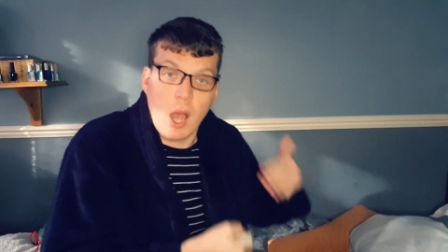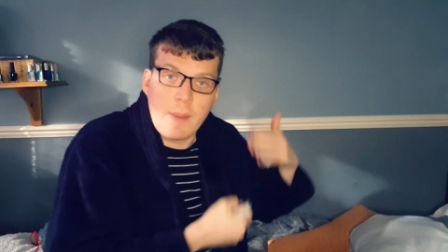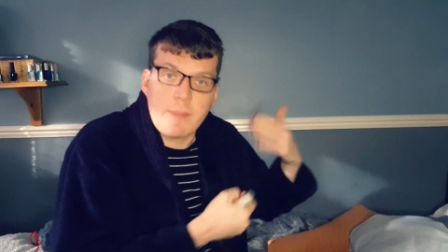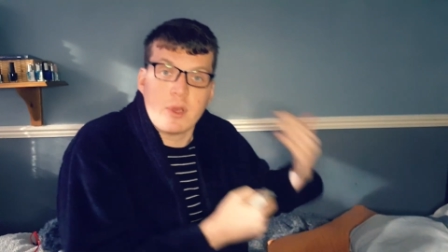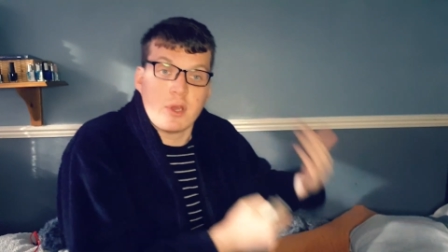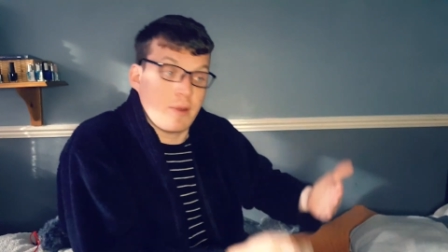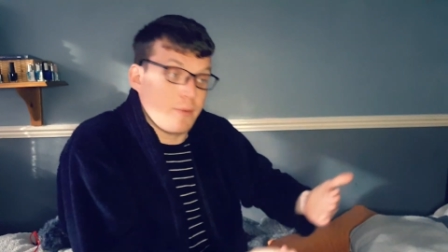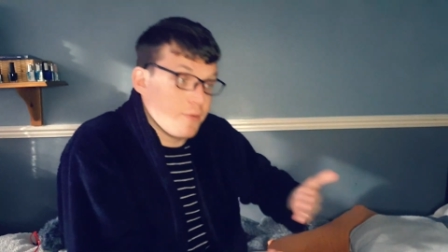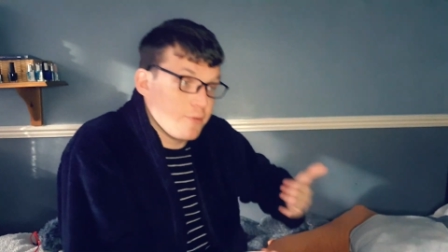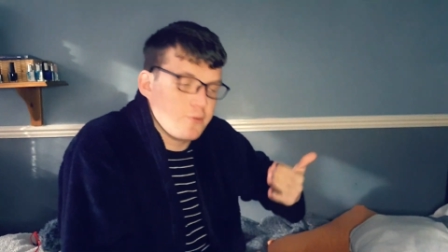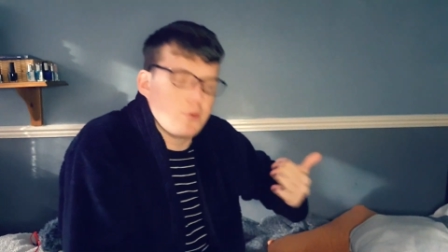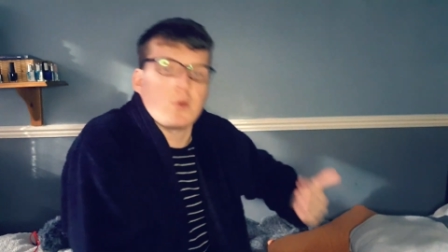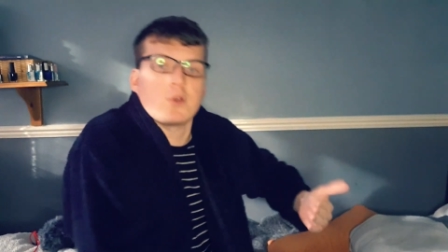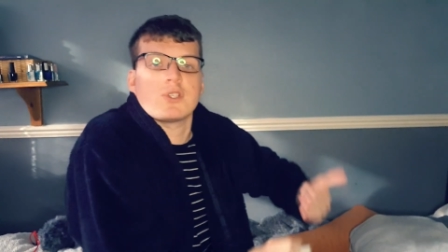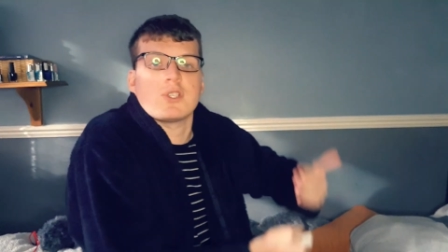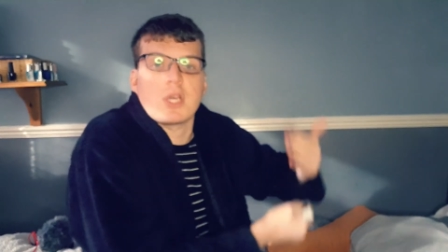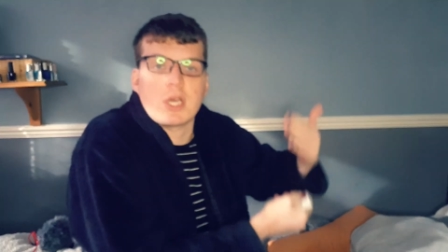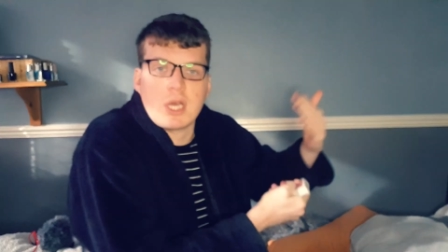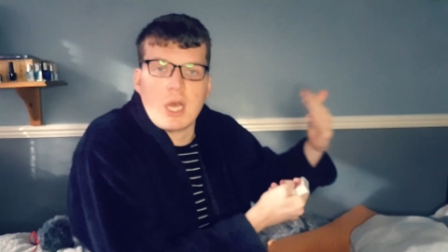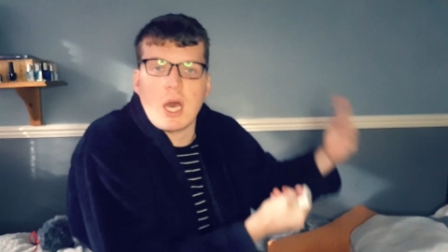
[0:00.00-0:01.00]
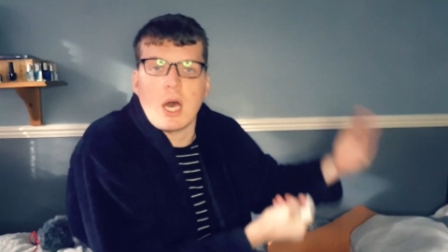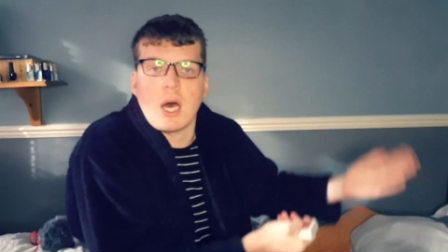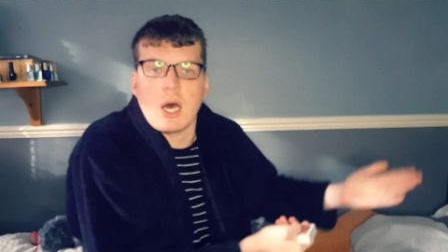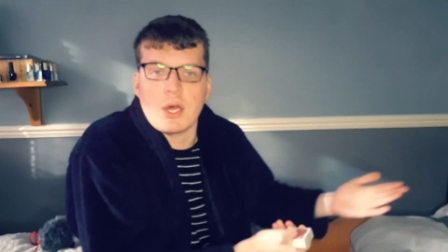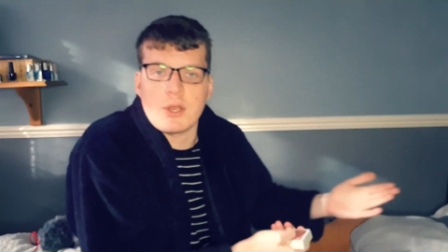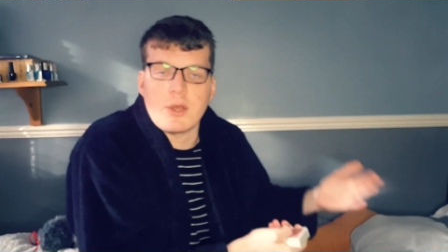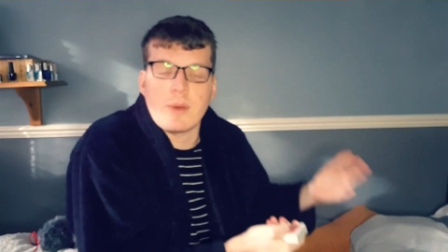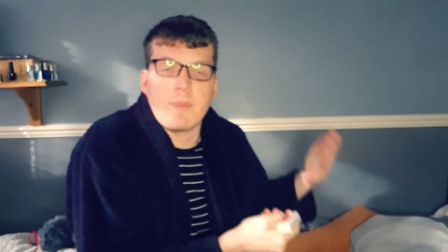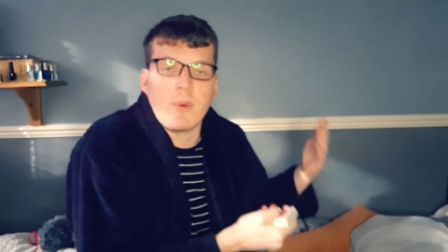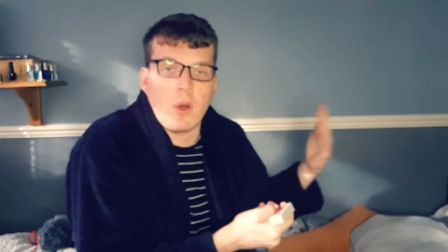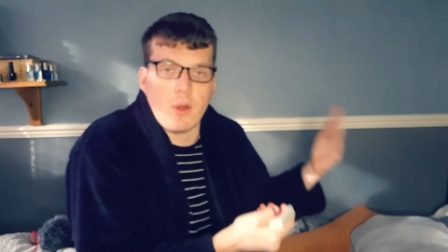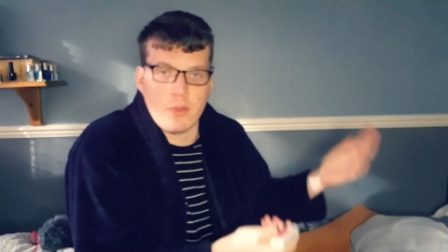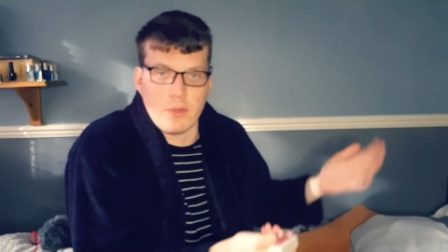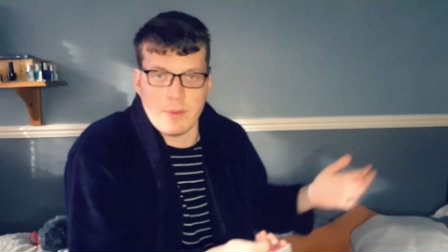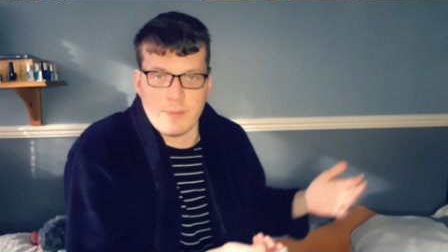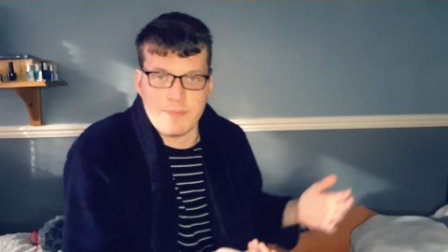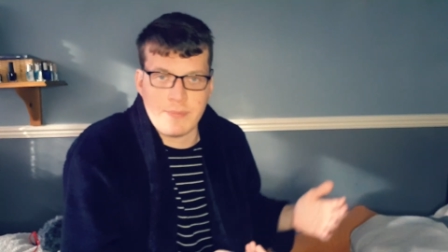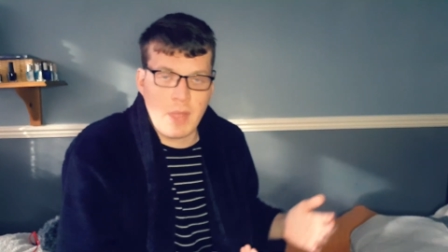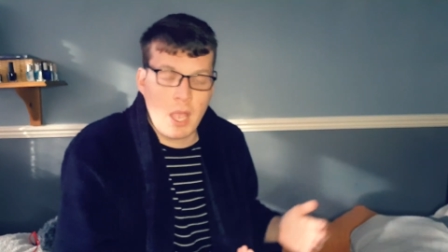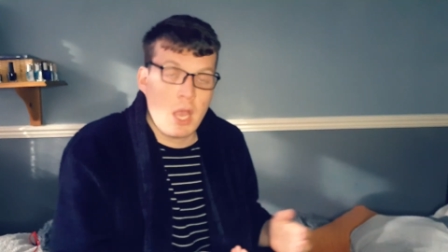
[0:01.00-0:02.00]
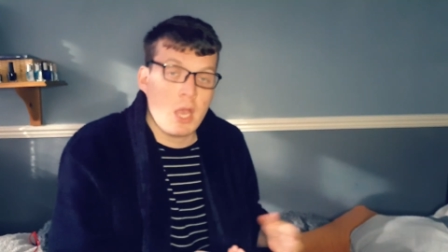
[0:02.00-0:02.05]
I'm going to force a card on them.